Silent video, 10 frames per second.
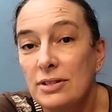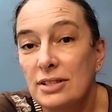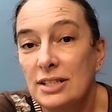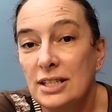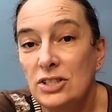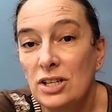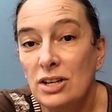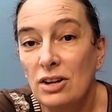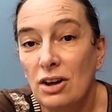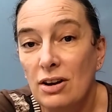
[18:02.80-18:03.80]
stitching
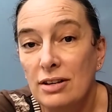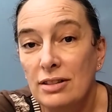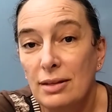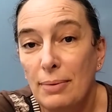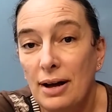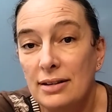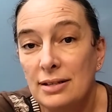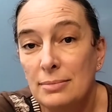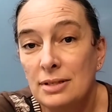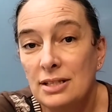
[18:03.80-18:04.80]
along the
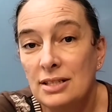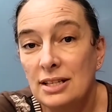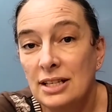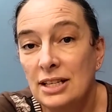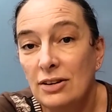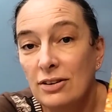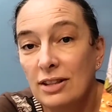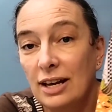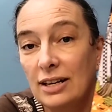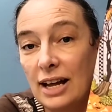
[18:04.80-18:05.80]
bottom to secure
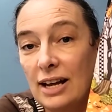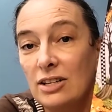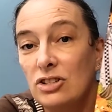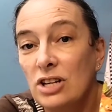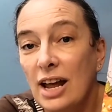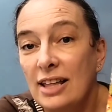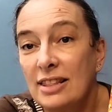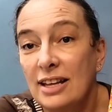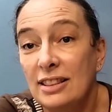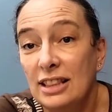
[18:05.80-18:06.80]
that edge, and
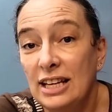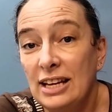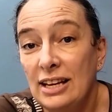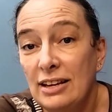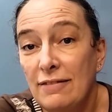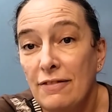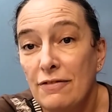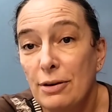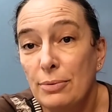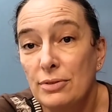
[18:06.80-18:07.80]
then leave
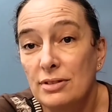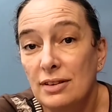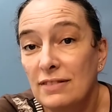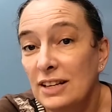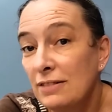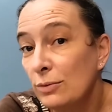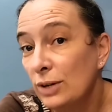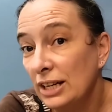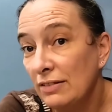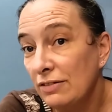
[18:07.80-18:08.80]
fribbles of even
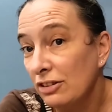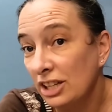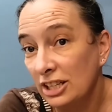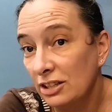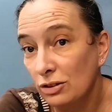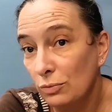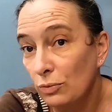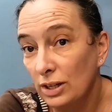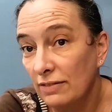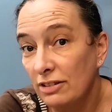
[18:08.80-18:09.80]
weave or linen or
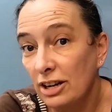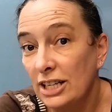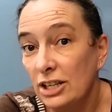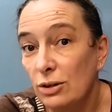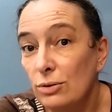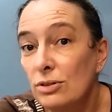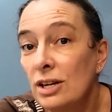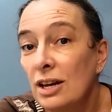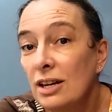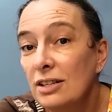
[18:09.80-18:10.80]
whatever I use
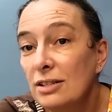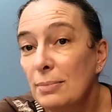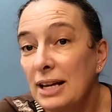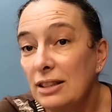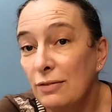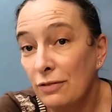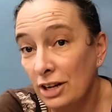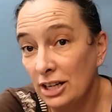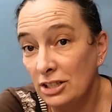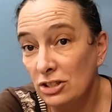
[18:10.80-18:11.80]
to make the
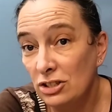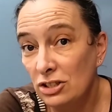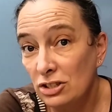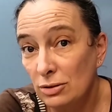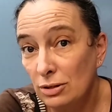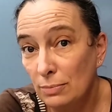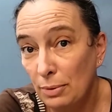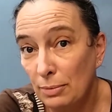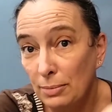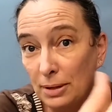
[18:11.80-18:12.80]
fringe,
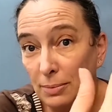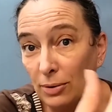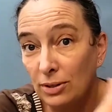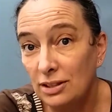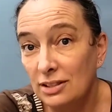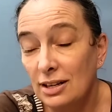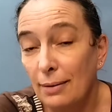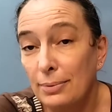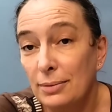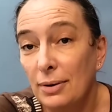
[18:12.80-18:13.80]
probably both at the
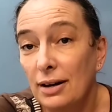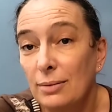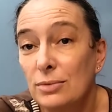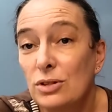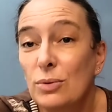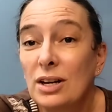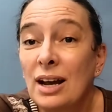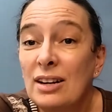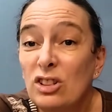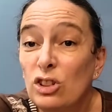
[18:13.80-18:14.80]
top and the bottom, so it
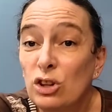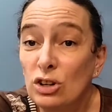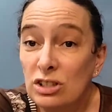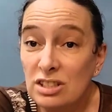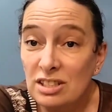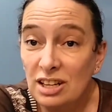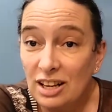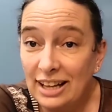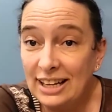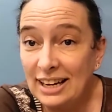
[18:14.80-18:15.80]
kind of looks
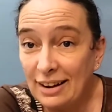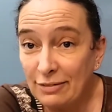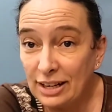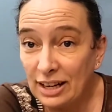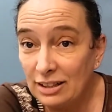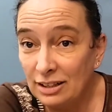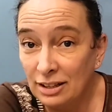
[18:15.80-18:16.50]
like an Afghan,